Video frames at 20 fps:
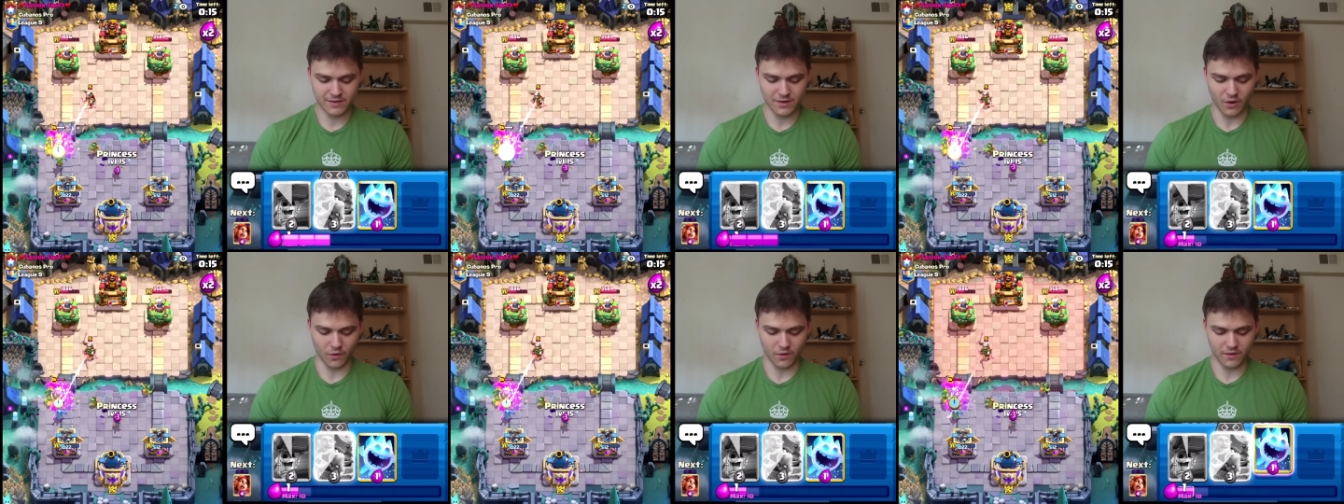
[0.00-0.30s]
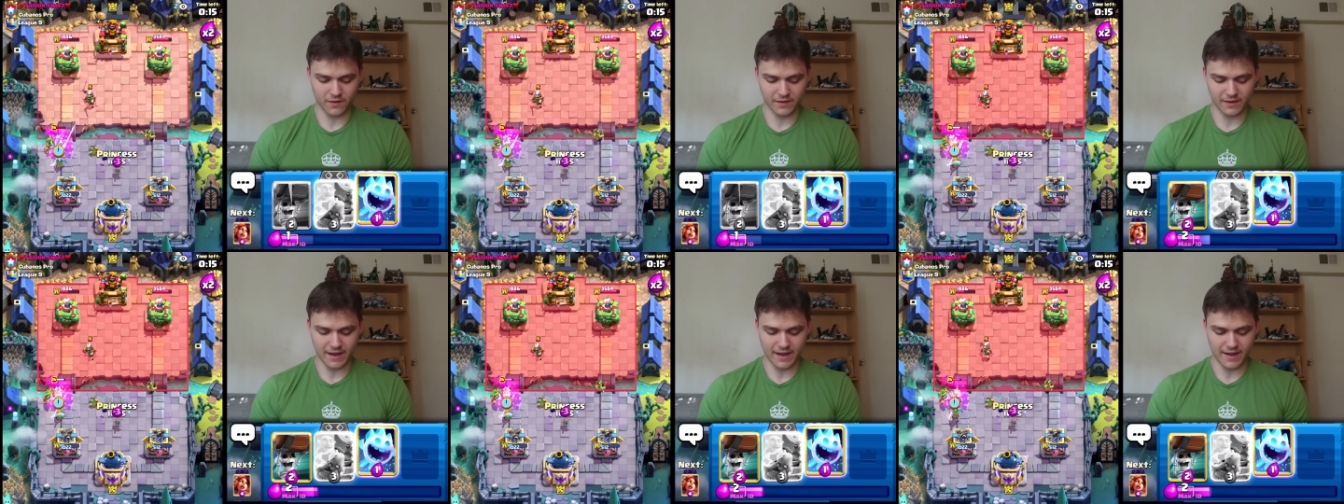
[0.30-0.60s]

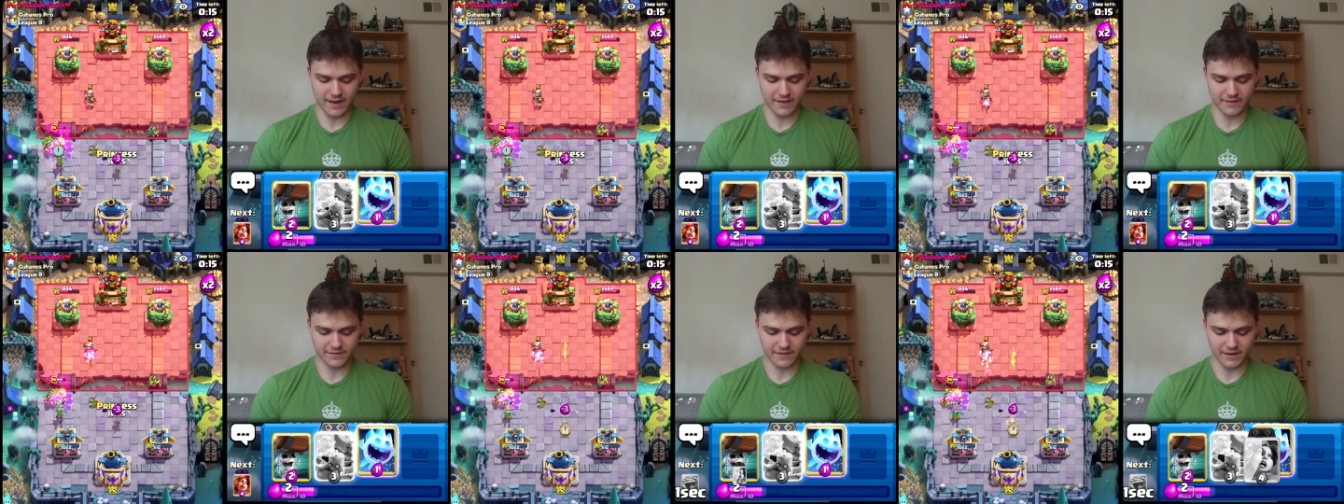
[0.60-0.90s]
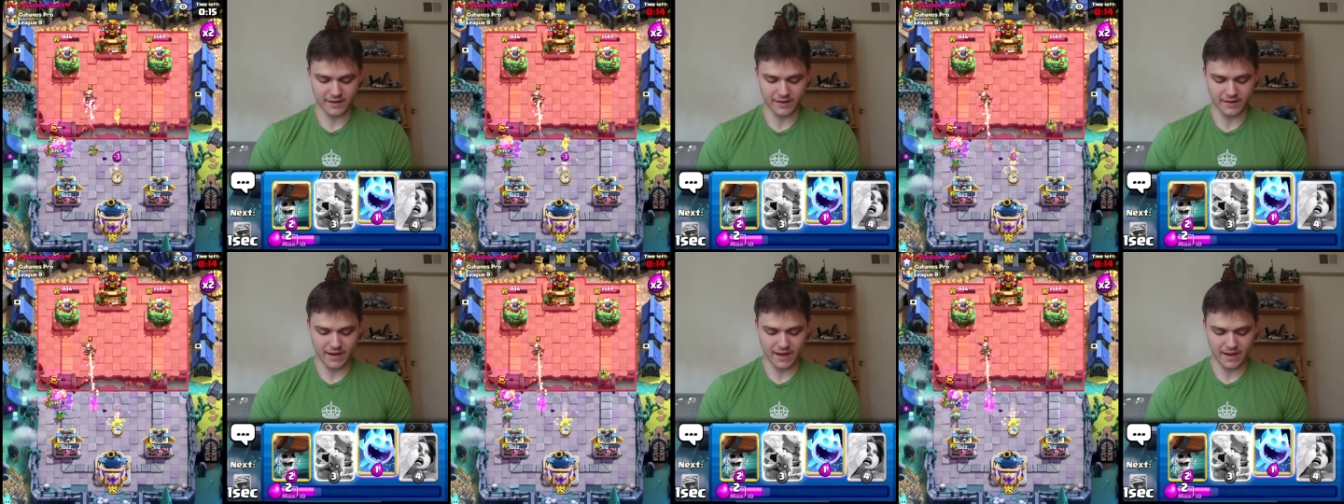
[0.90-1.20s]
Dart guy is
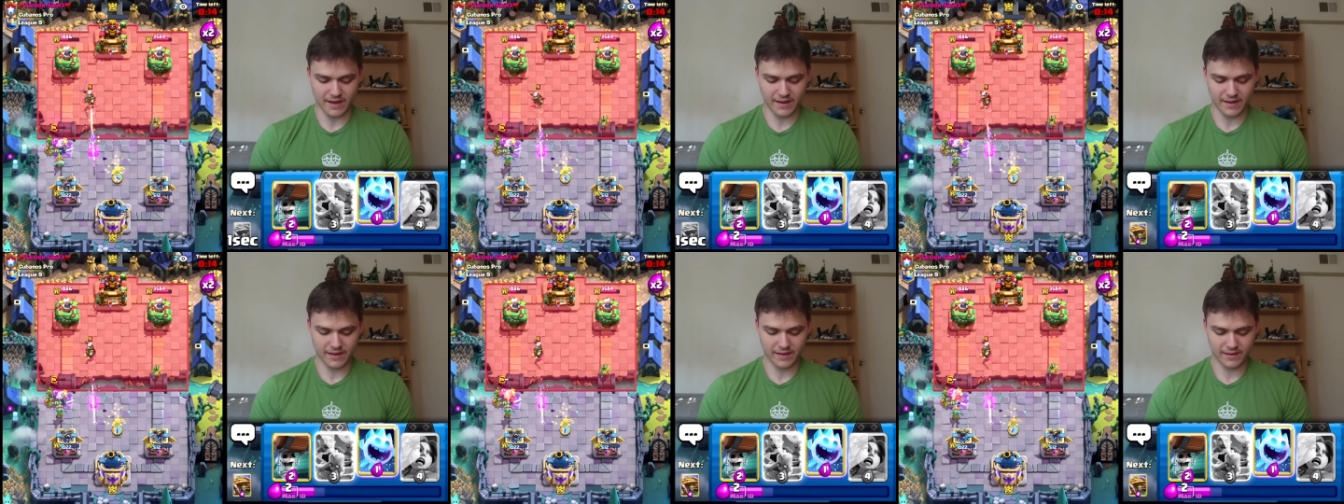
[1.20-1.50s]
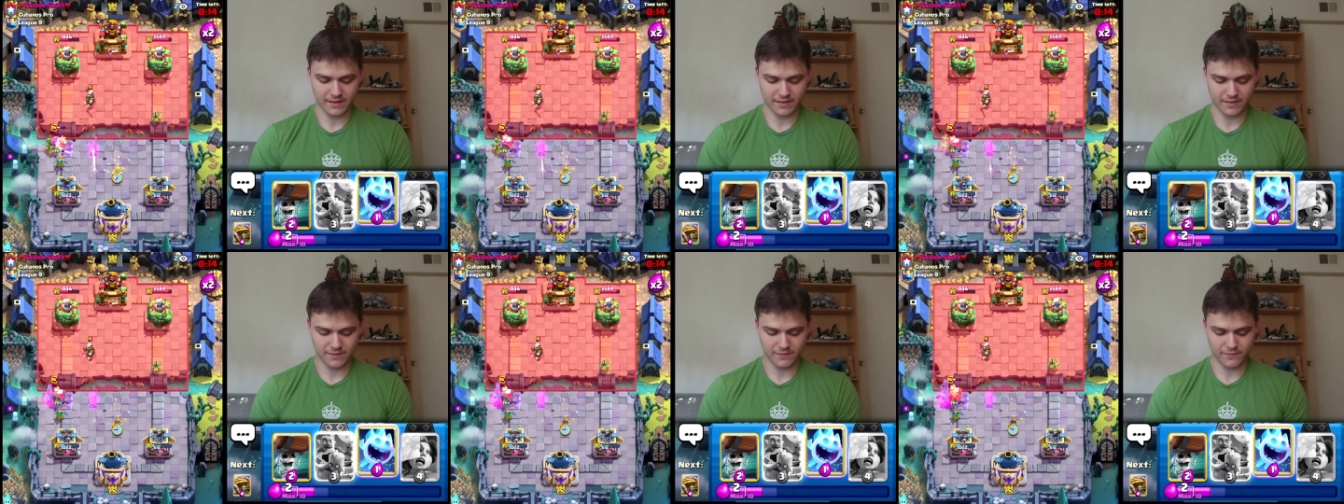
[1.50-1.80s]
gonna die
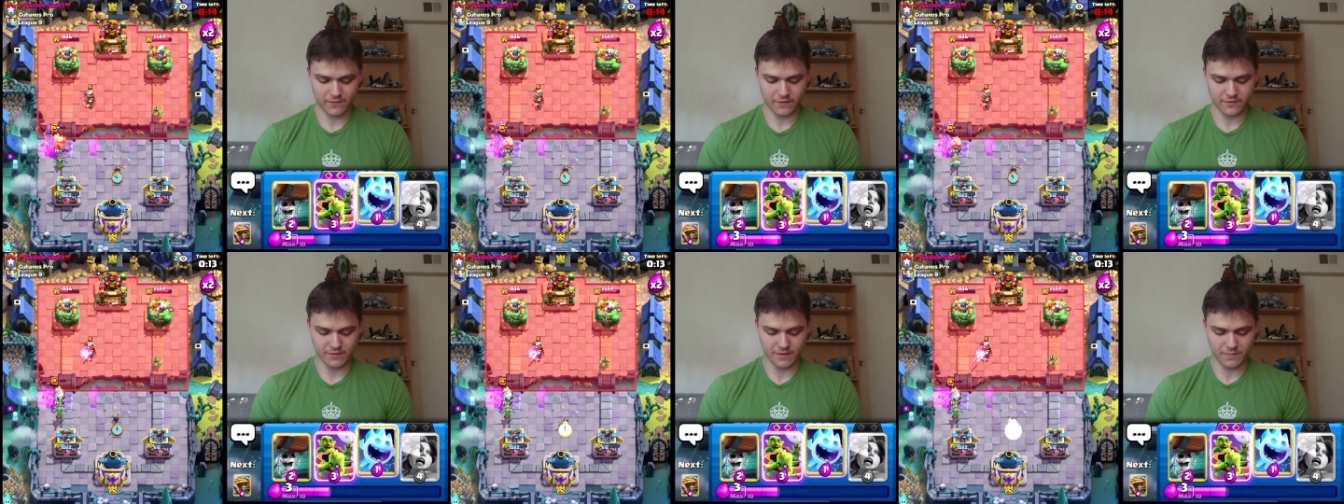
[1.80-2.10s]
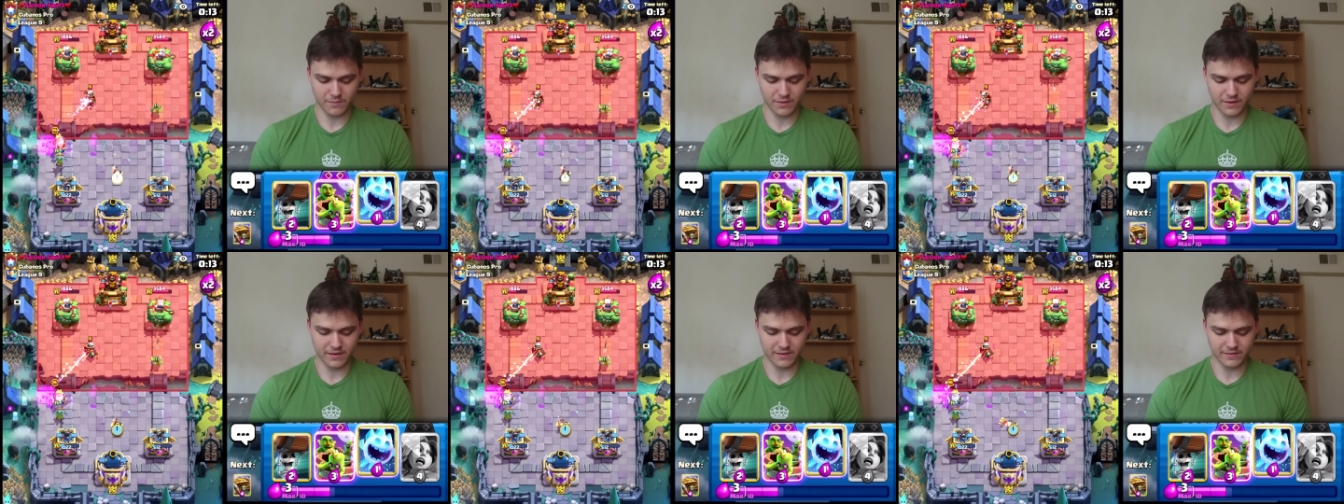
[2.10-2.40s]
for
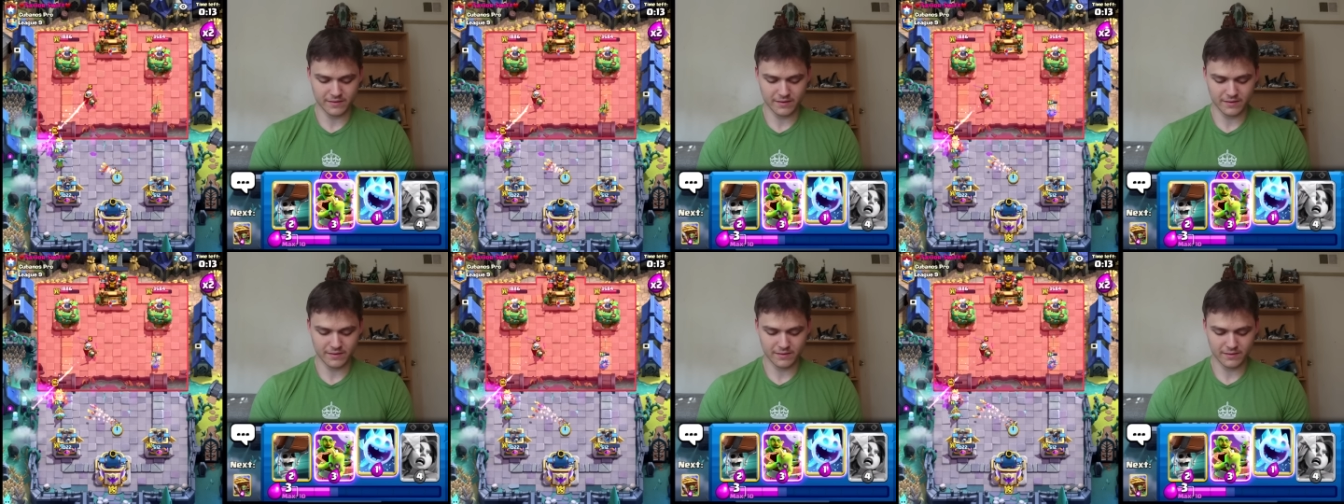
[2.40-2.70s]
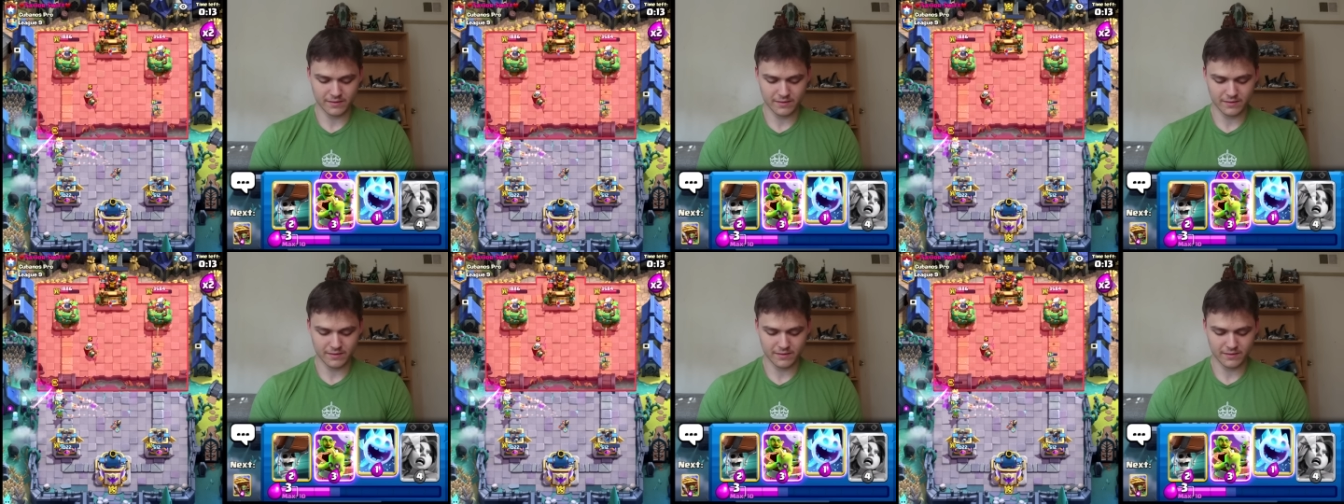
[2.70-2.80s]
some reason.